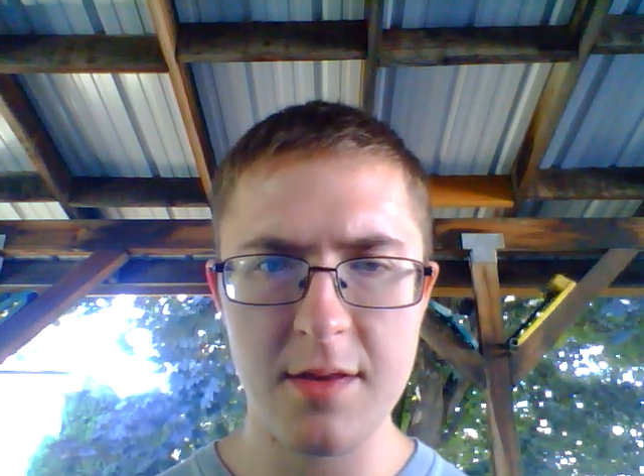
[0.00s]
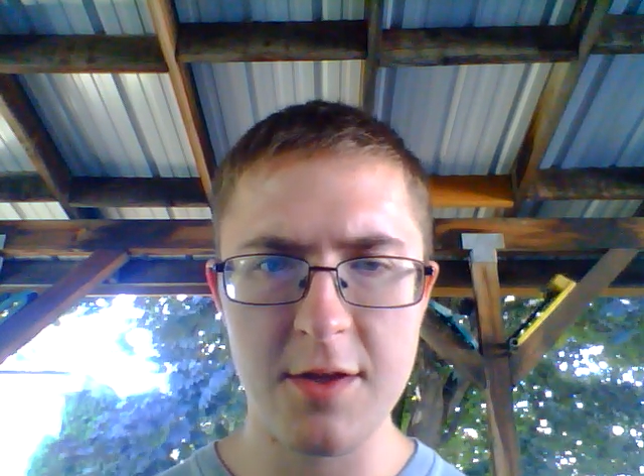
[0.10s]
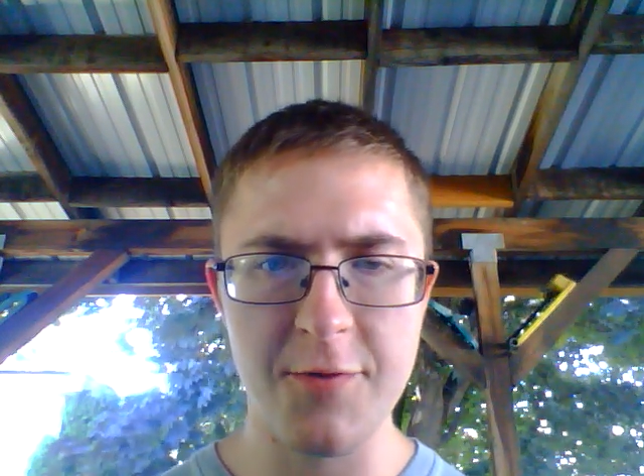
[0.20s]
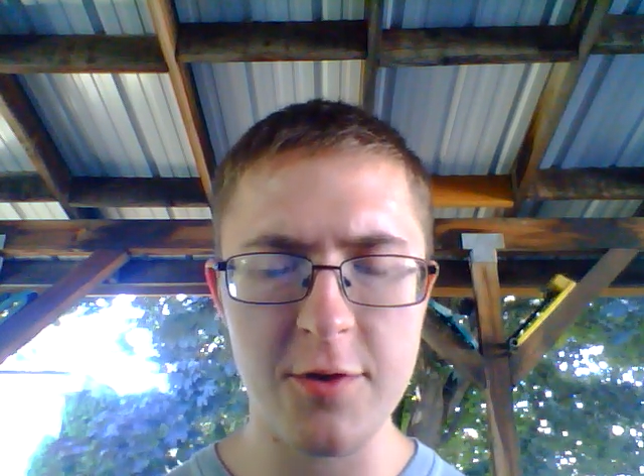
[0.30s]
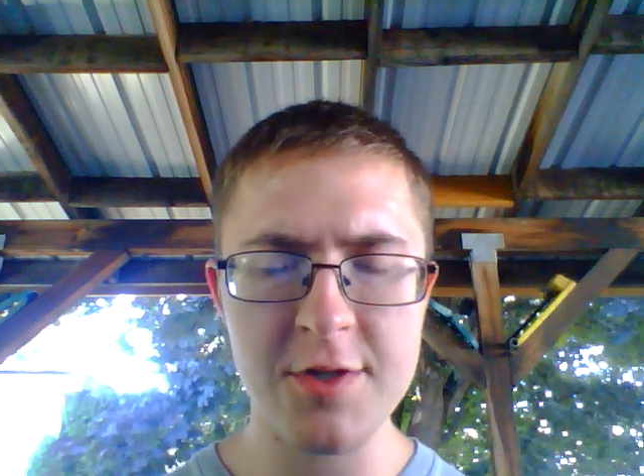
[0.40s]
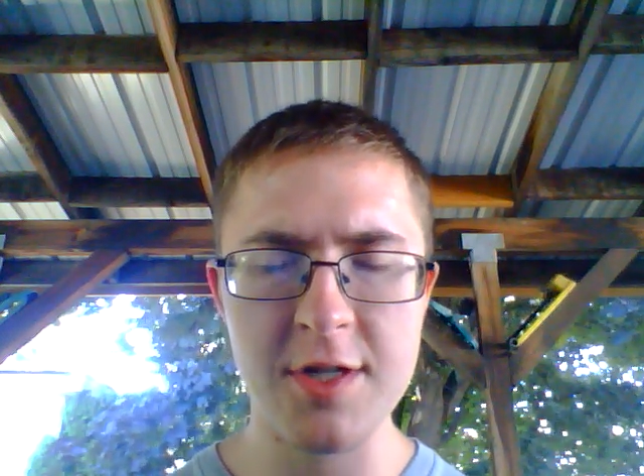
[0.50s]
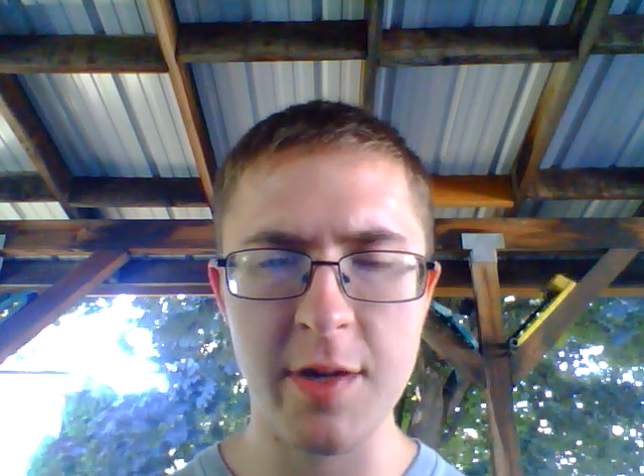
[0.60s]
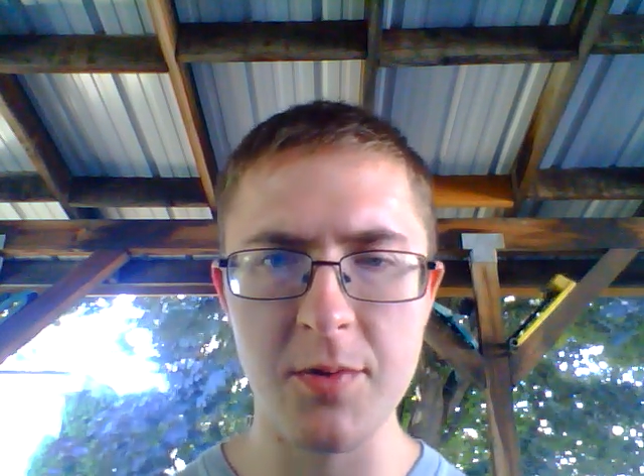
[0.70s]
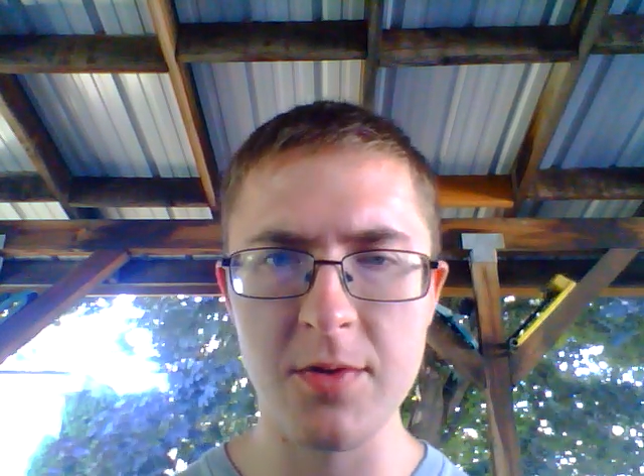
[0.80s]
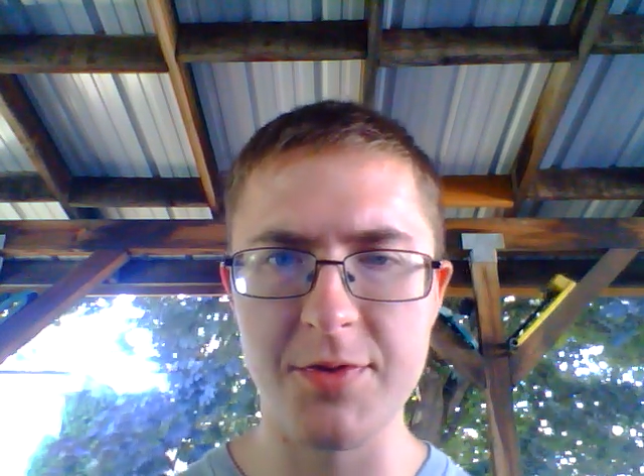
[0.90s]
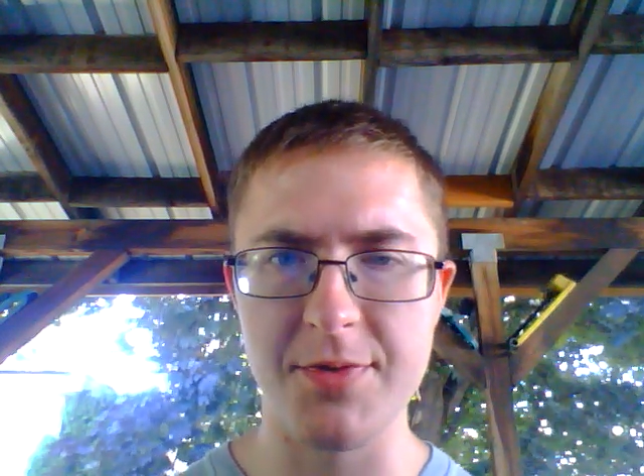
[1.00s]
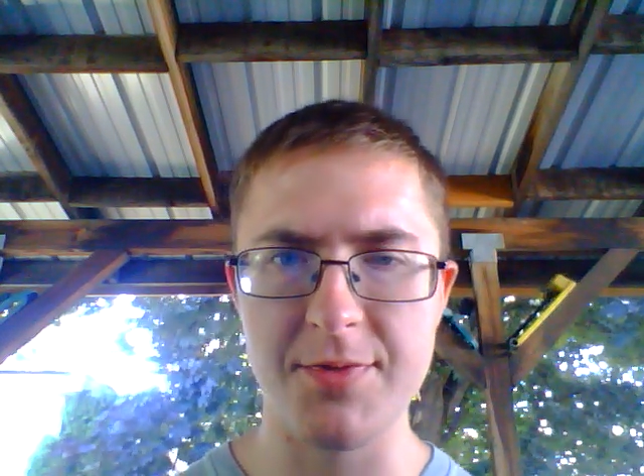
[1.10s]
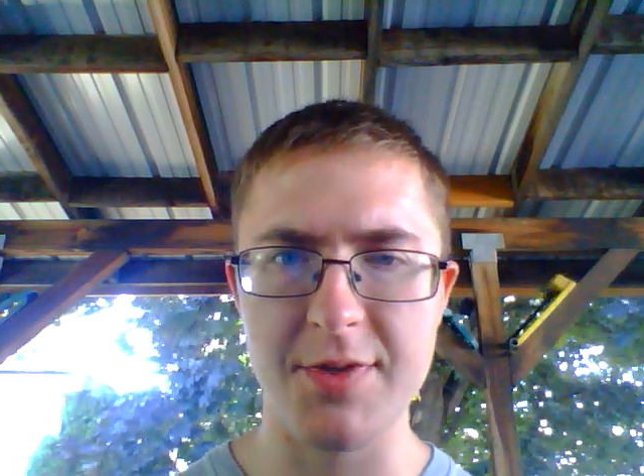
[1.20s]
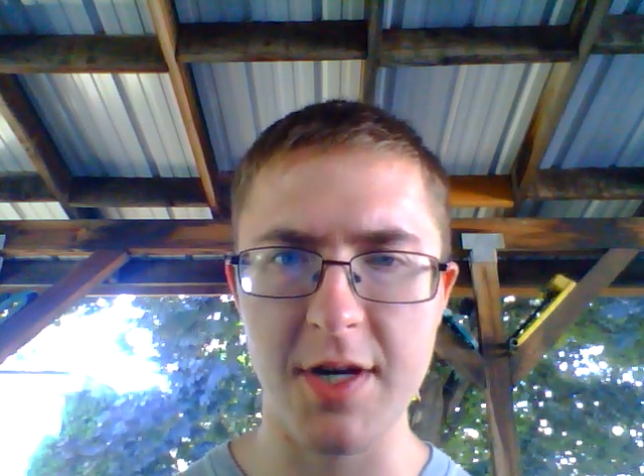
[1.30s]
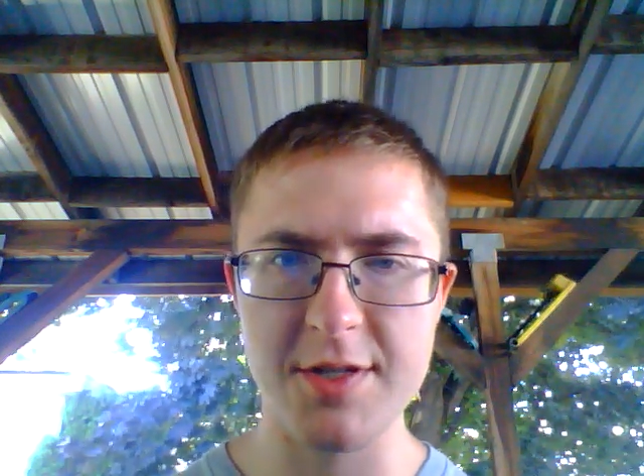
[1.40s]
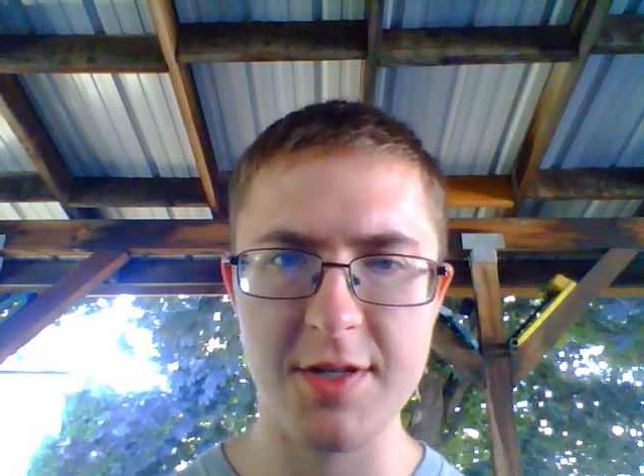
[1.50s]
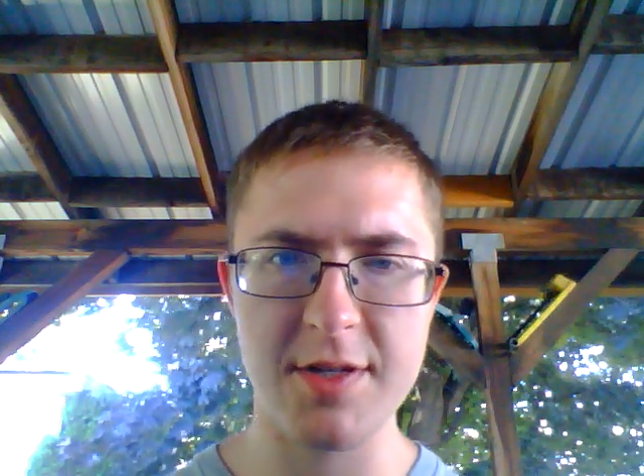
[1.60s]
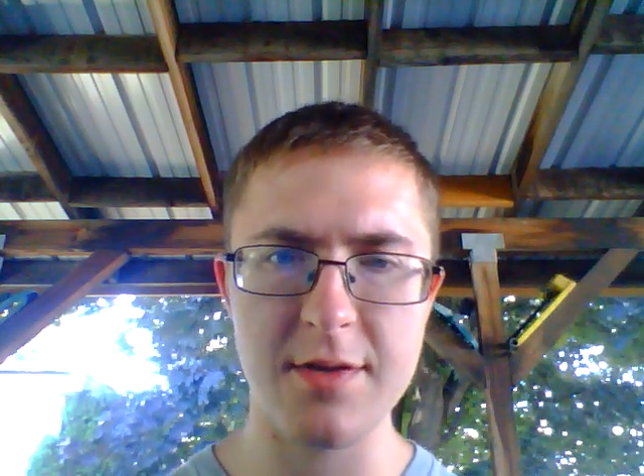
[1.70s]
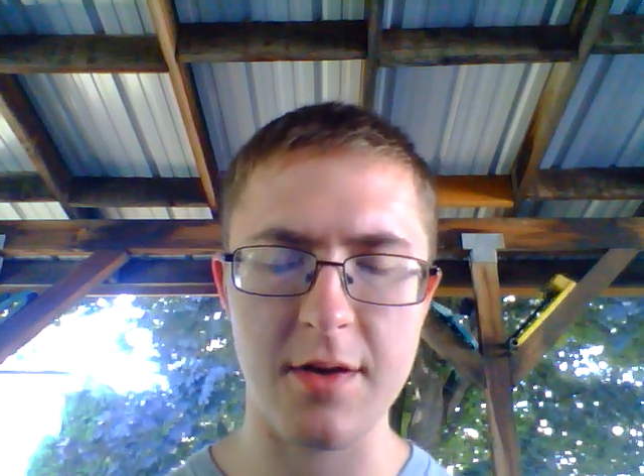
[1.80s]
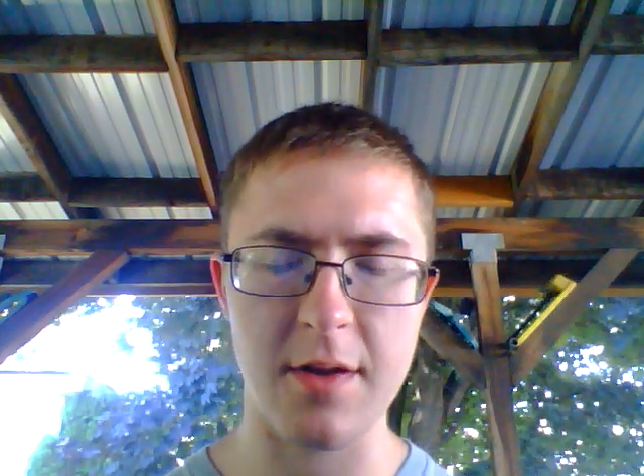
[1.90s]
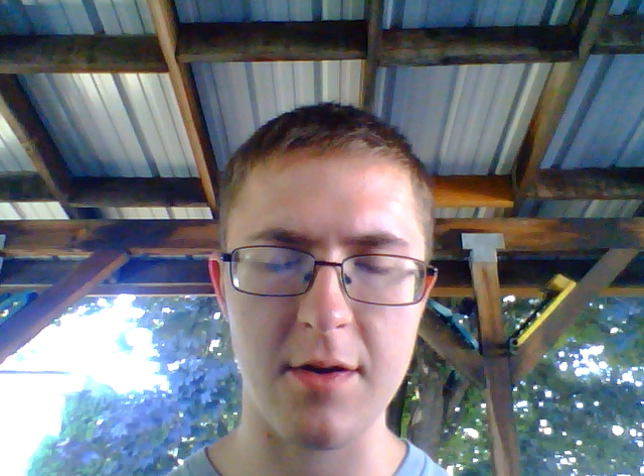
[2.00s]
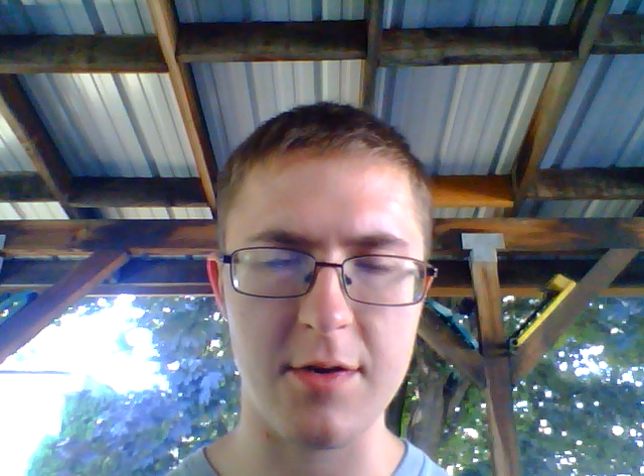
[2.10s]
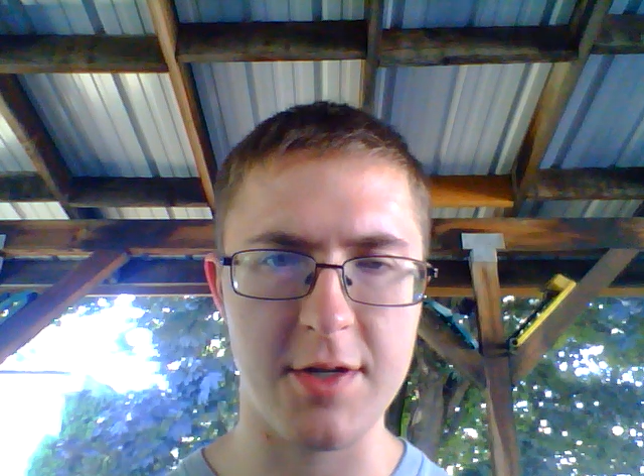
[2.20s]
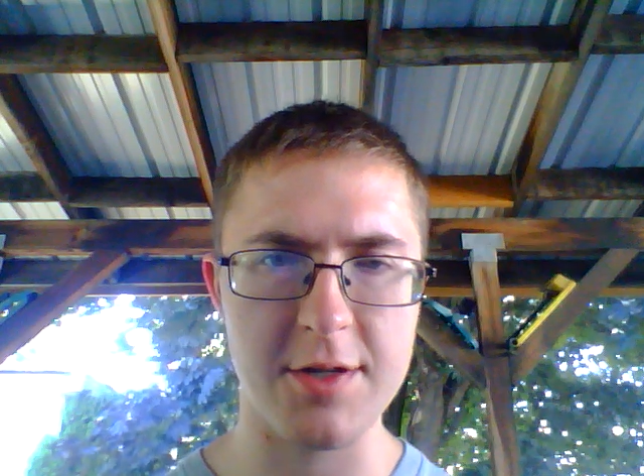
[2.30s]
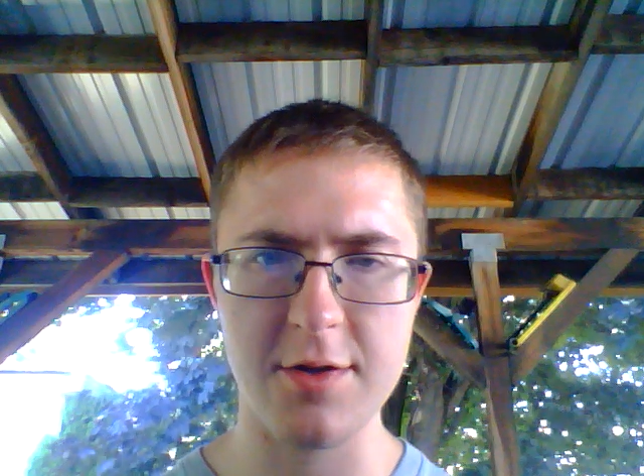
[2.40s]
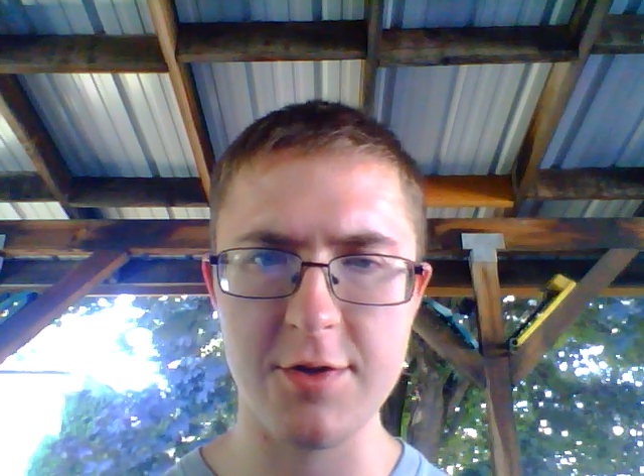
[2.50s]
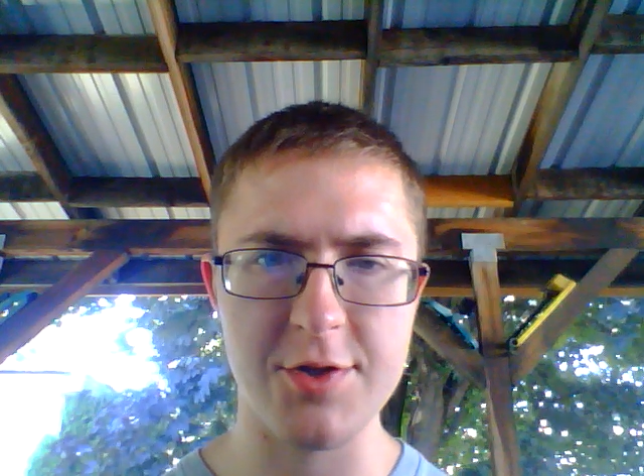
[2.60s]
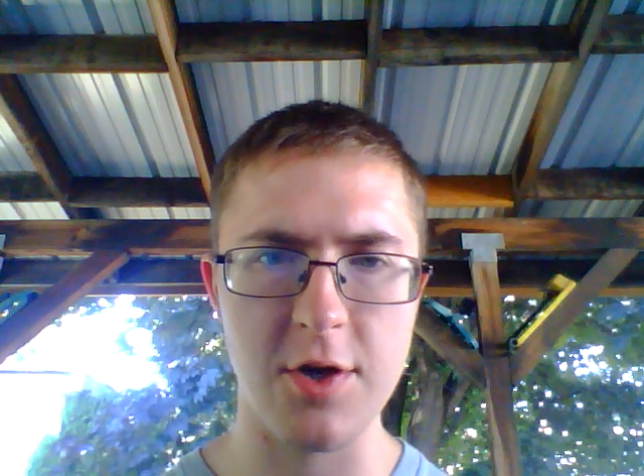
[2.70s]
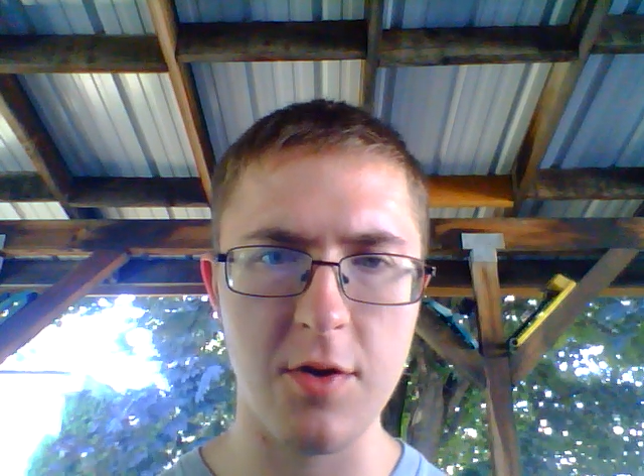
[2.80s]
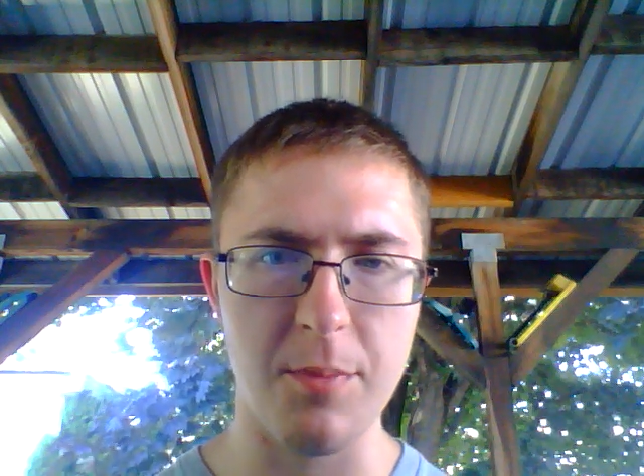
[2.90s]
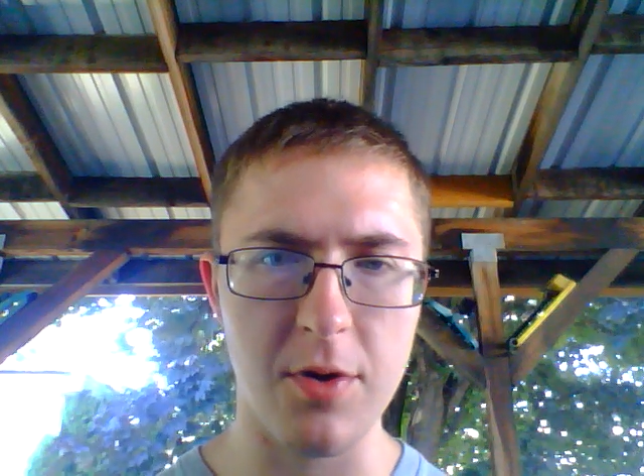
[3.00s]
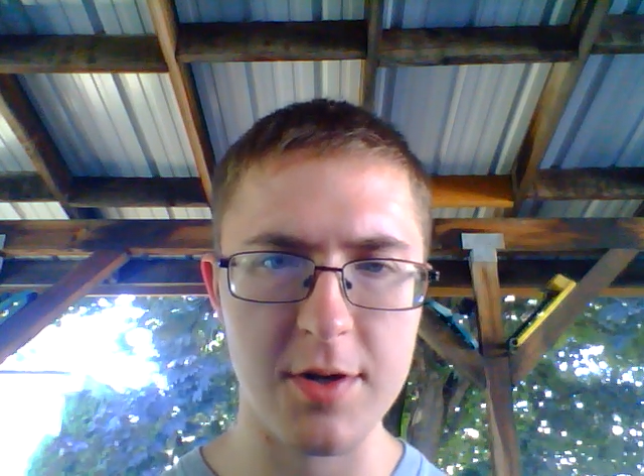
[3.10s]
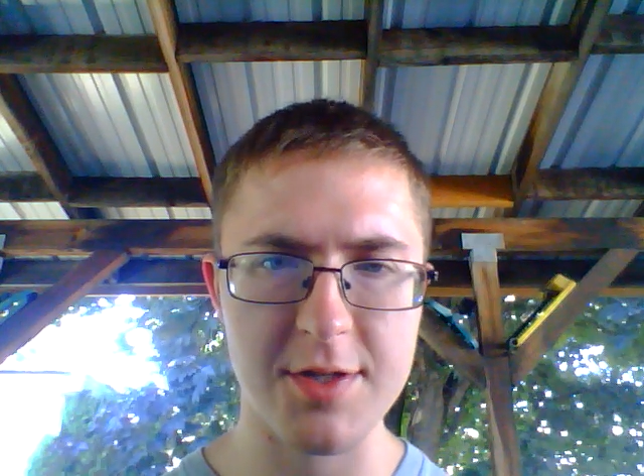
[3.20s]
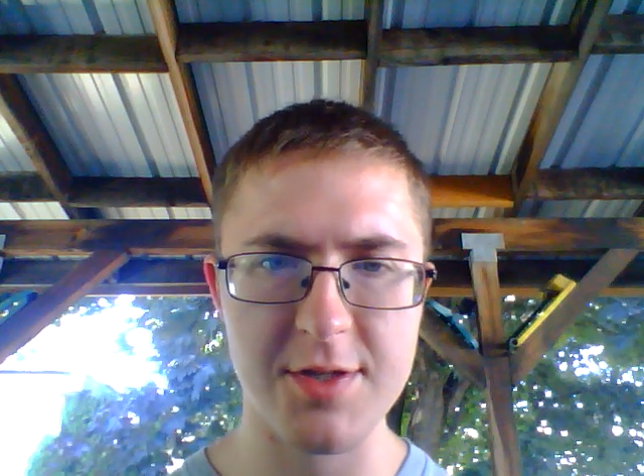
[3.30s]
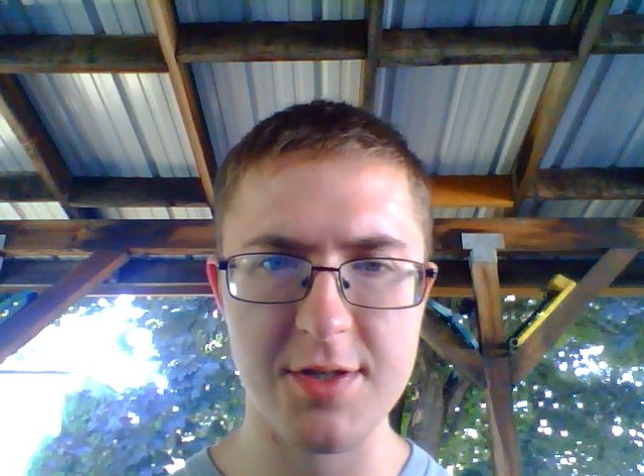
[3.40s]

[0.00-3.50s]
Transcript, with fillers: the first couple dozen dozen or so books